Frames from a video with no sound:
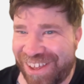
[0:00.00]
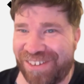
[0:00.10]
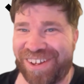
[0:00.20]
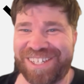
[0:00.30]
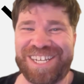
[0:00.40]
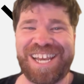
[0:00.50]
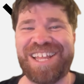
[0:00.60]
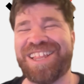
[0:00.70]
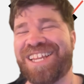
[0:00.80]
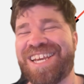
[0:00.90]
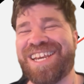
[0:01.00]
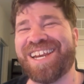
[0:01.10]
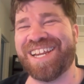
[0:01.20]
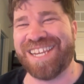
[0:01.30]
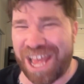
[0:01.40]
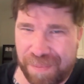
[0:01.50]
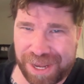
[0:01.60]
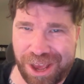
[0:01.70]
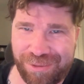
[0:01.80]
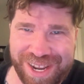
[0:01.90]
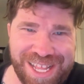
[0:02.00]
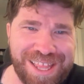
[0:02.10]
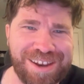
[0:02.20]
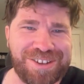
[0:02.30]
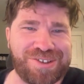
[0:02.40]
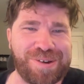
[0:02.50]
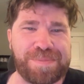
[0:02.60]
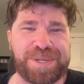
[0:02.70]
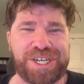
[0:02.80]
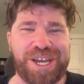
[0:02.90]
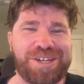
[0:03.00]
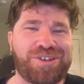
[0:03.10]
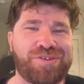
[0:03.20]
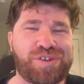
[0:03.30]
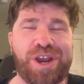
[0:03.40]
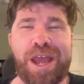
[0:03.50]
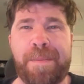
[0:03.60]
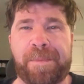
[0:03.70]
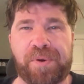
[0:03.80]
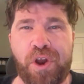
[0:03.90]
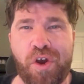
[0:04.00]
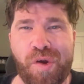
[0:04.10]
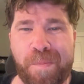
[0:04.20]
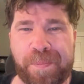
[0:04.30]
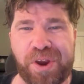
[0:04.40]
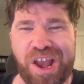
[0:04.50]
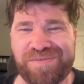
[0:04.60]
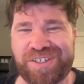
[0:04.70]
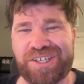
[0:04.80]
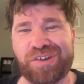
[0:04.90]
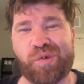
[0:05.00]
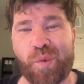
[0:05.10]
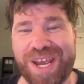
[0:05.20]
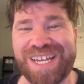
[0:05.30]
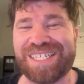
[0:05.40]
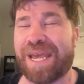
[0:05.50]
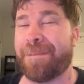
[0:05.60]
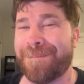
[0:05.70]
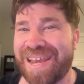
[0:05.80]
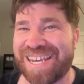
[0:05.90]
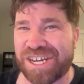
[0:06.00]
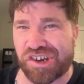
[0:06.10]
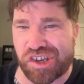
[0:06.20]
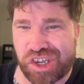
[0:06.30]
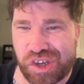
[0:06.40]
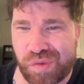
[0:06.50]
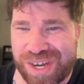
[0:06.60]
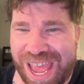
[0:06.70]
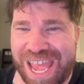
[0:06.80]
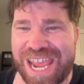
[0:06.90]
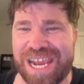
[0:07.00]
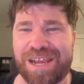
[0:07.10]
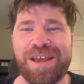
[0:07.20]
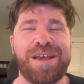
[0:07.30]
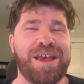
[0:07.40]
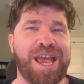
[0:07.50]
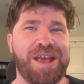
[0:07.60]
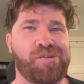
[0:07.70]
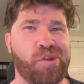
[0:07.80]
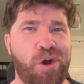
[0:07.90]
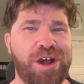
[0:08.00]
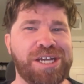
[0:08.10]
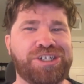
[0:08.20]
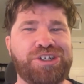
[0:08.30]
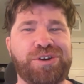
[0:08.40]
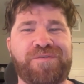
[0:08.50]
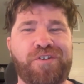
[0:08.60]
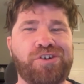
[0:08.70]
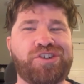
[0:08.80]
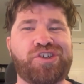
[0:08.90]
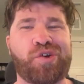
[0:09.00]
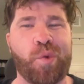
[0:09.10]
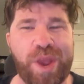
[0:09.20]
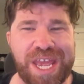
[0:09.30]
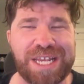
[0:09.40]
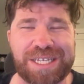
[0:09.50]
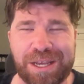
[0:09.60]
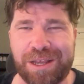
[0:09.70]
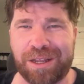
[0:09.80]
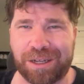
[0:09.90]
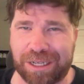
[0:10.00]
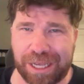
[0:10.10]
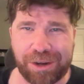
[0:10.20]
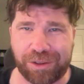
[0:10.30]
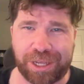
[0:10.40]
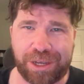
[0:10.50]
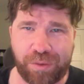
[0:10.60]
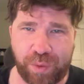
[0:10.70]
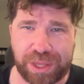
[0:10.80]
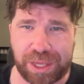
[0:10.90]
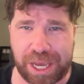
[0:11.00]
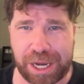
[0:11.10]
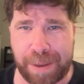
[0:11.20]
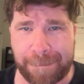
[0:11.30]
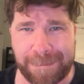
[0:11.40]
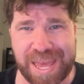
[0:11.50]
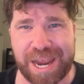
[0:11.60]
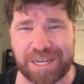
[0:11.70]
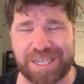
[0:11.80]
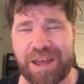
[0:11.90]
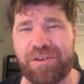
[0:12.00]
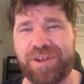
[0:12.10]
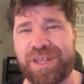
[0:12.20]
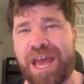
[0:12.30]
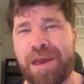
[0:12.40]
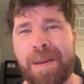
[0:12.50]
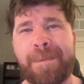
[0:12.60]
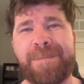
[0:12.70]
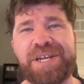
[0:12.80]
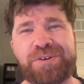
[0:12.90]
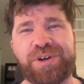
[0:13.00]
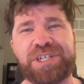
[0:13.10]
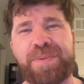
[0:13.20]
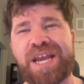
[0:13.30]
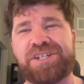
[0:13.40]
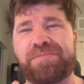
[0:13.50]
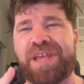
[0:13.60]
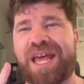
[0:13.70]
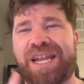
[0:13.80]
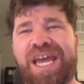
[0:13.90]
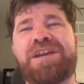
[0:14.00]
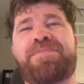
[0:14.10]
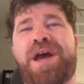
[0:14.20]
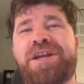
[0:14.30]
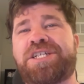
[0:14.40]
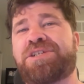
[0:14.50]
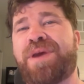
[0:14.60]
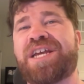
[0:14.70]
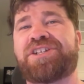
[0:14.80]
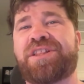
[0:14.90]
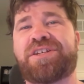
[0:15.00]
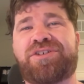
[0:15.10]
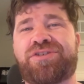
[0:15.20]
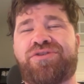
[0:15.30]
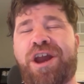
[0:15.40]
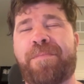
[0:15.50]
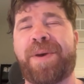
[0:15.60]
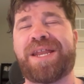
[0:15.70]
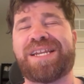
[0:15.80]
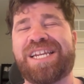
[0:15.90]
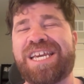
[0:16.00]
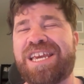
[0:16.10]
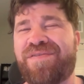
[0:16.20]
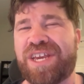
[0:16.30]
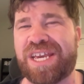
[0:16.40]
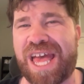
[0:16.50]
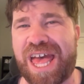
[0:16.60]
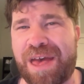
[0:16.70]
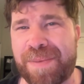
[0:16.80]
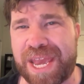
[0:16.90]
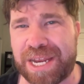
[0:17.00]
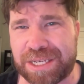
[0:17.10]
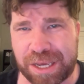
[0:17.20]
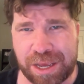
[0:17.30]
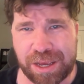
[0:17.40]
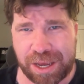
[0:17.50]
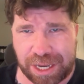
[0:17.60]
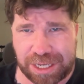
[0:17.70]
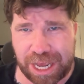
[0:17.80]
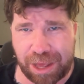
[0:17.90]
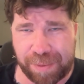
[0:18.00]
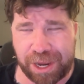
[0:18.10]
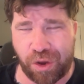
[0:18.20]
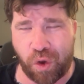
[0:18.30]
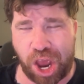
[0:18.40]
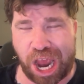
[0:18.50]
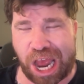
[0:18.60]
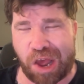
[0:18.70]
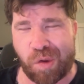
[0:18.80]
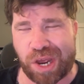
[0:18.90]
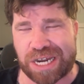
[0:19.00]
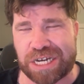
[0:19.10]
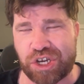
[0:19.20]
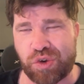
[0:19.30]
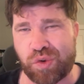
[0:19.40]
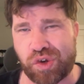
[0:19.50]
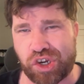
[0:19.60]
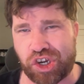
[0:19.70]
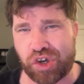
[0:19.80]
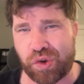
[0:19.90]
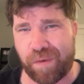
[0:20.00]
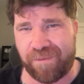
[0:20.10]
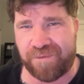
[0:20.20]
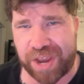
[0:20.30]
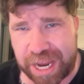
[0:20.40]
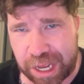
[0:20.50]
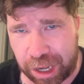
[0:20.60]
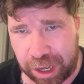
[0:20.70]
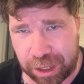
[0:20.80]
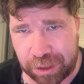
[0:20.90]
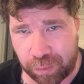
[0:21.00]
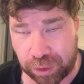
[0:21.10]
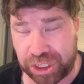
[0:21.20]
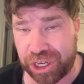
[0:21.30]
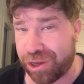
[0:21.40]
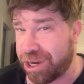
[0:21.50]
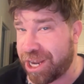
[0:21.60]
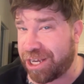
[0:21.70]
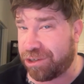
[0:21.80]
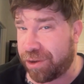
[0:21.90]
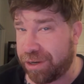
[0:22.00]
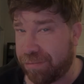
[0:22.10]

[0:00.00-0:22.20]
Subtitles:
Well, check out the link down below in the description to try ProProf's Quiz Maker today and launch your first quiz literally within minutes. Not only that, be sure to smash up that like button, smash up the subscribe button, leave a comment, and tell me how do you feel. We'll see you in the next one.